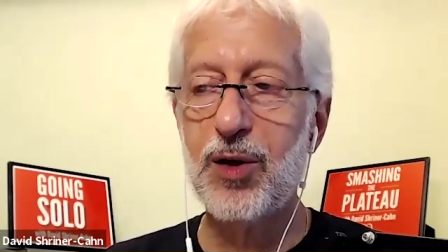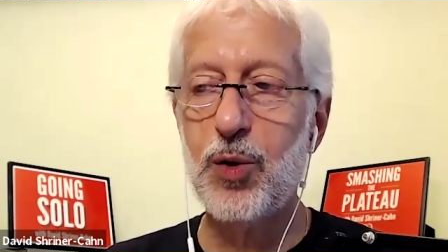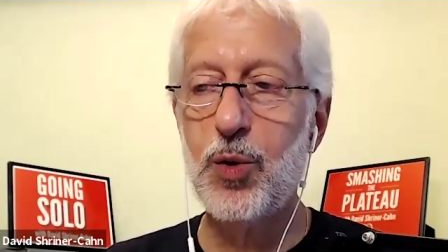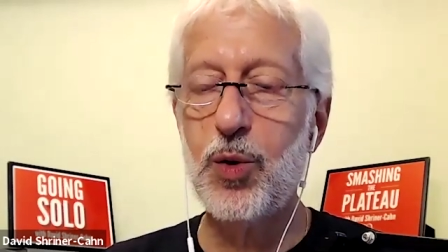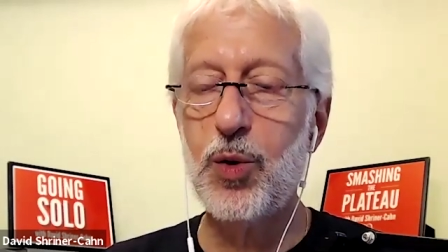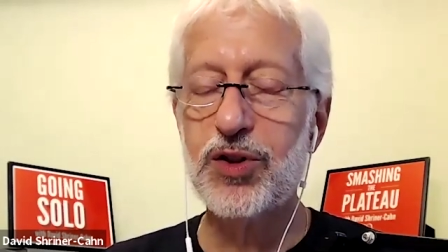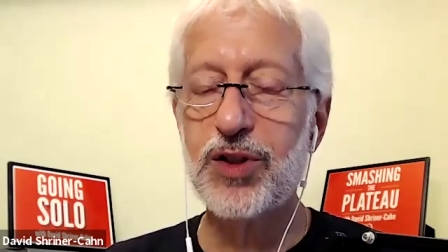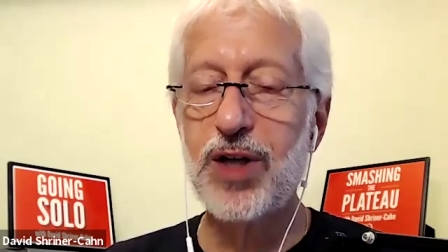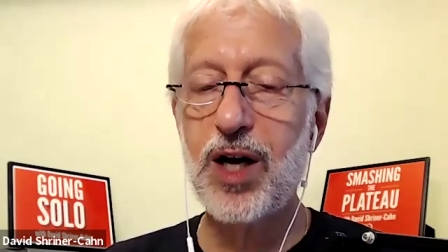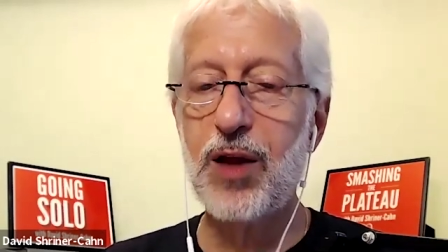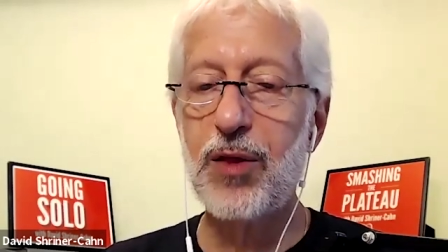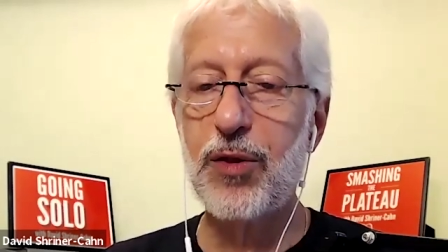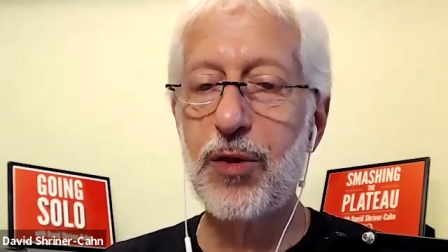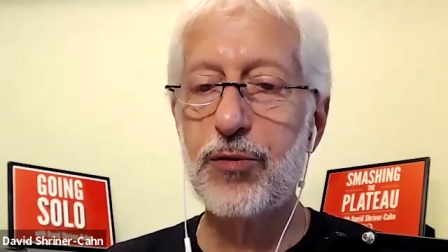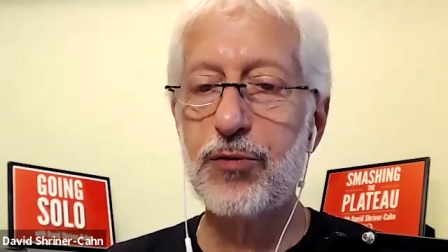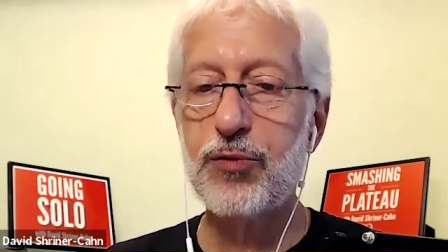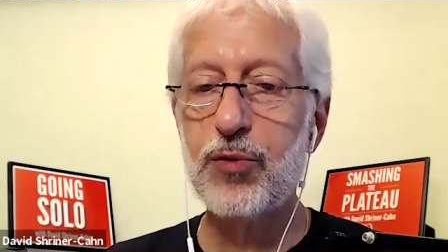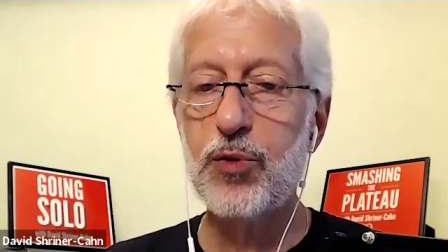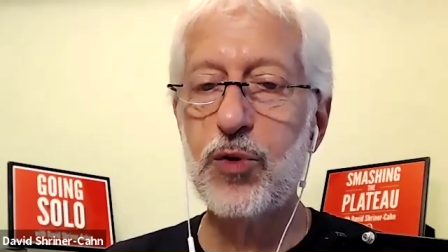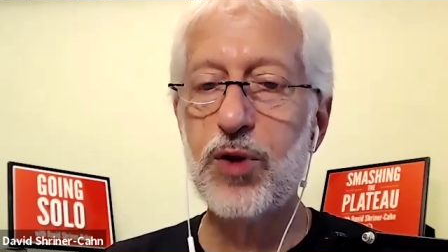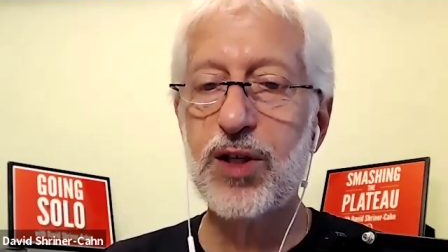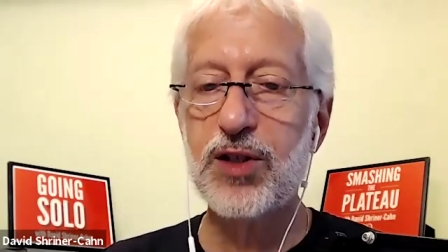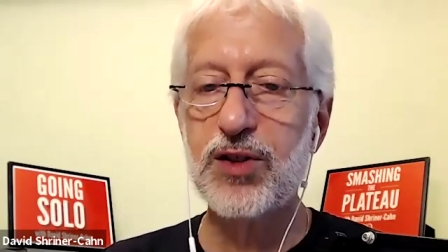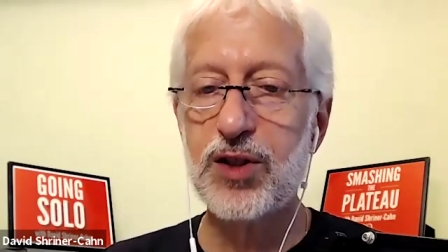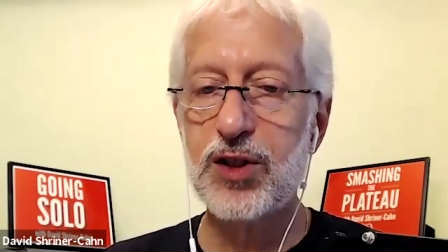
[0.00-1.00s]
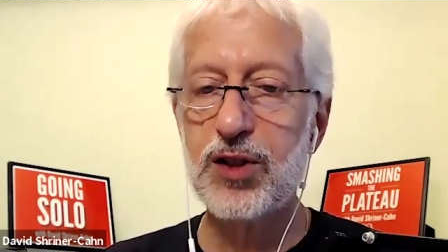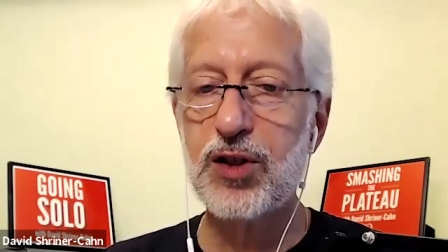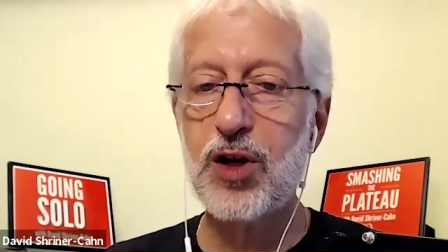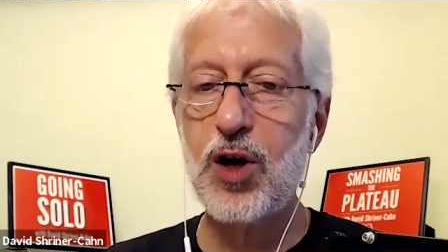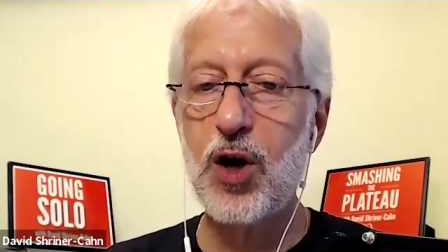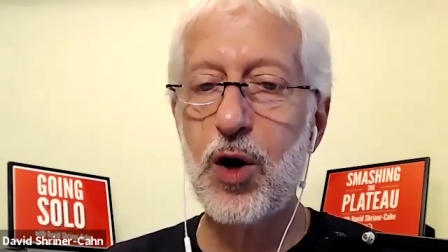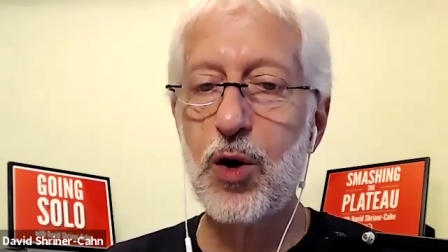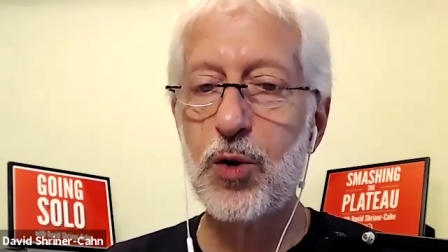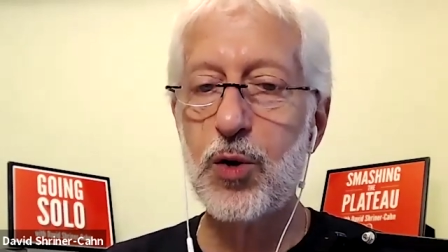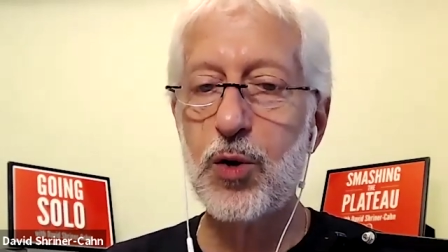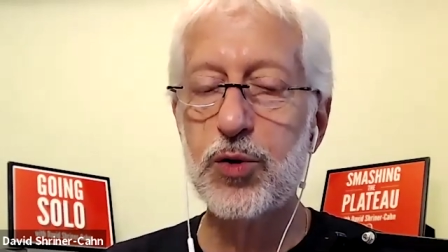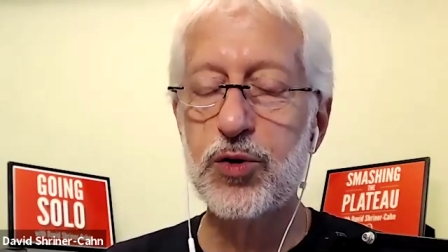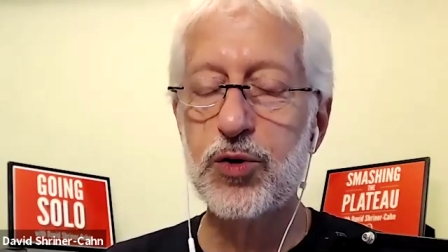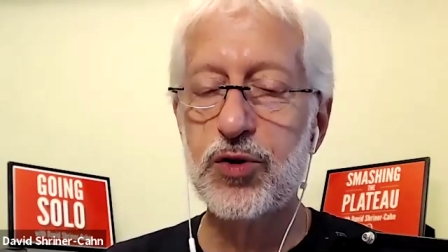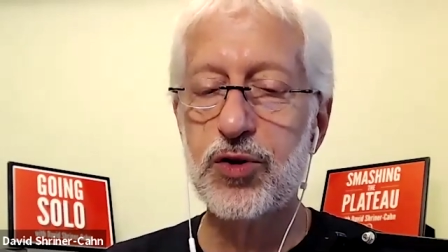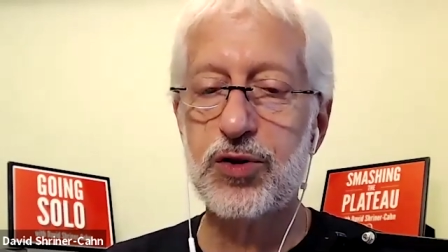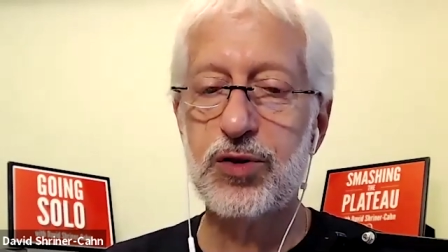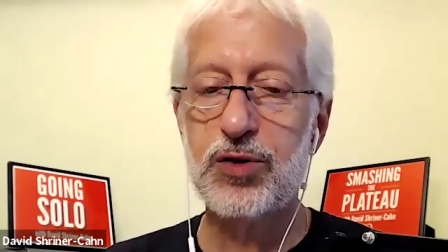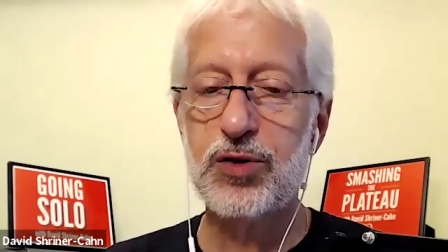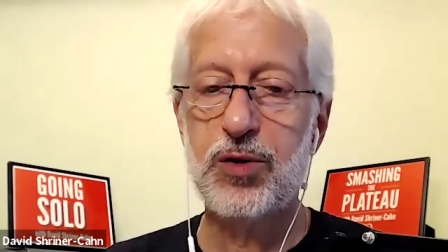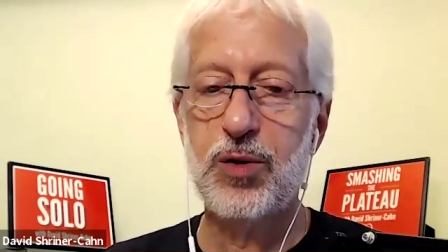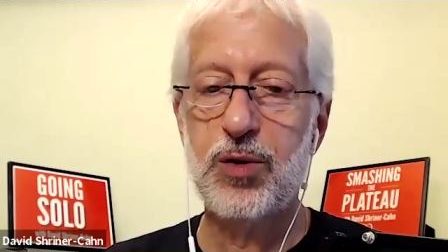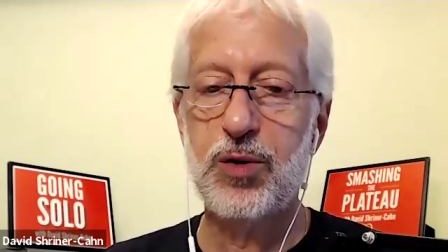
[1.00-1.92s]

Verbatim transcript: who has gone through this and knows